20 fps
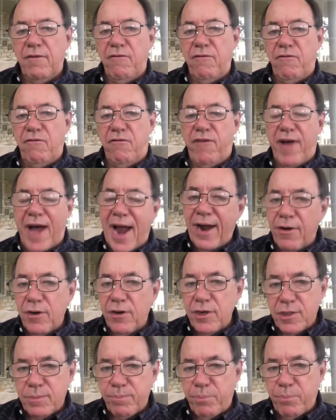
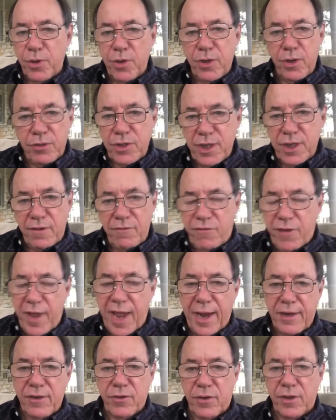virus producing
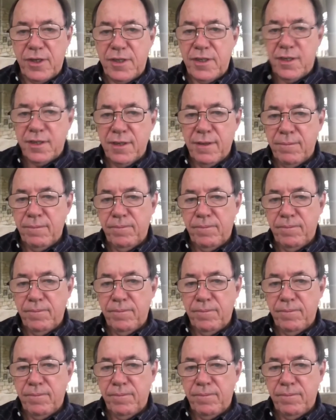factories.